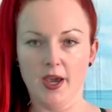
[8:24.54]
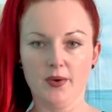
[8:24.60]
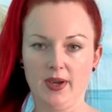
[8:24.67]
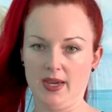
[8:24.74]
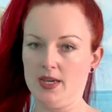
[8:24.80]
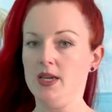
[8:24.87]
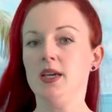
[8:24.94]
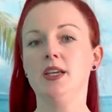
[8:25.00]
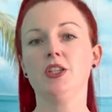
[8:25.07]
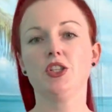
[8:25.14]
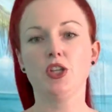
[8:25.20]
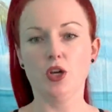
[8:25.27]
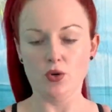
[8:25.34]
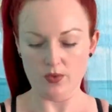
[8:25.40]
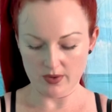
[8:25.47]
Okay.
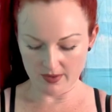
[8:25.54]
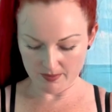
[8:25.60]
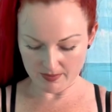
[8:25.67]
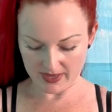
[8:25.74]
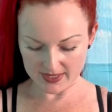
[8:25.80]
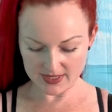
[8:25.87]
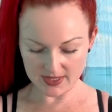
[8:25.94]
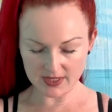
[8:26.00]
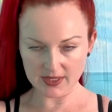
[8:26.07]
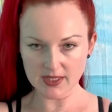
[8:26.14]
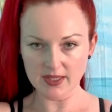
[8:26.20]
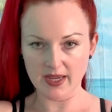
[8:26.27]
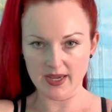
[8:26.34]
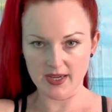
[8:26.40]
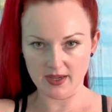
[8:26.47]
So basically
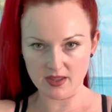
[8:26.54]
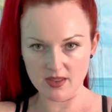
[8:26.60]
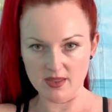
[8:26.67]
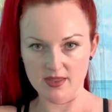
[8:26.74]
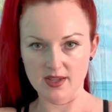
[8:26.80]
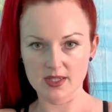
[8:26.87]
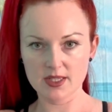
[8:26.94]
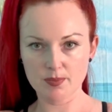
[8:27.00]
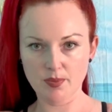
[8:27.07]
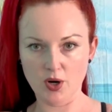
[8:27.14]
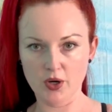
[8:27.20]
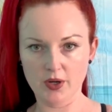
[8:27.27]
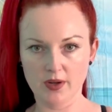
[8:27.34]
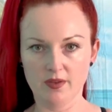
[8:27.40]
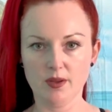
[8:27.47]
like this
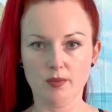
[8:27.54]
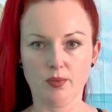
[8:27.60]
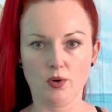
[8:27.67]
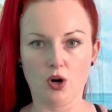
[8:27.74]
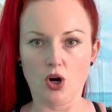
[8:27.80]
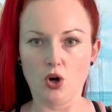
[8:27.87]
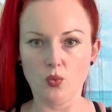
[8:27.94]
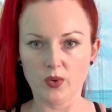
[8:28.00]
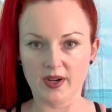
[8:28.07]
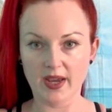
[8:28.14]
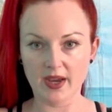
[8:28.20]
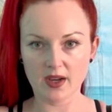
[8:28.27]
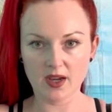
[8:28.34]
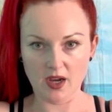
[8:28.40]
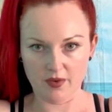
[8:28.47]
part of the bra would
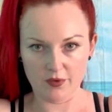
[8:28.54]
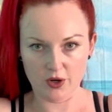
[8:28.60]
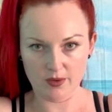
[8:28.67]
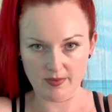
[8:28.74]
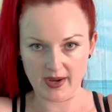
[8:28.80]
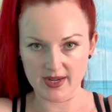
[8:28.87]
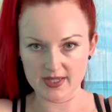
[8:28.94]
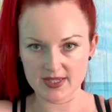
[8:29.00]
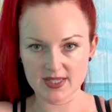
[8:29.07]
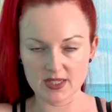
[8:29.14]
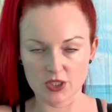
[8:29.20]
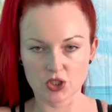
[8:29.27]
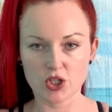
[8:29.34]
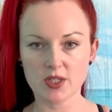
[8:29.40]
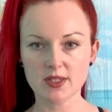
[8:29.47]
cover my
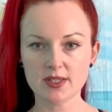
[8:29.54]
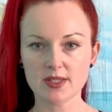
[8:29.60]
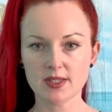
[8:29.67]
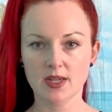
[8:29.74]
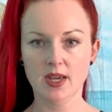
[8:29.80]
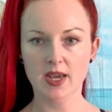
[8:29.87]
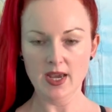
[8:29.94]
incisions